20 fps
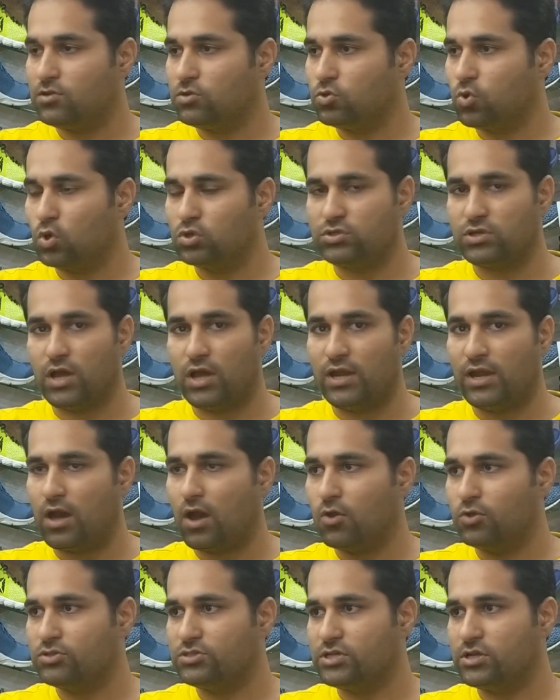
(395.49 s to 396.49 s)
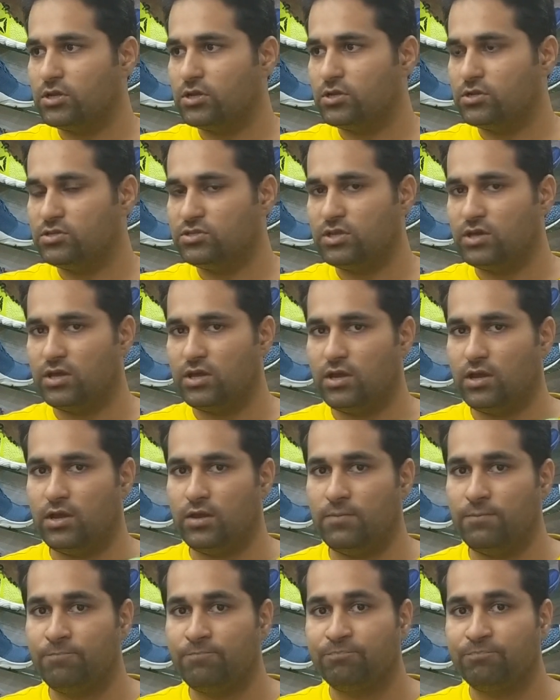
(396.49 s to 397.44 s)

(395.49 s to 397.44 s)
don't allow the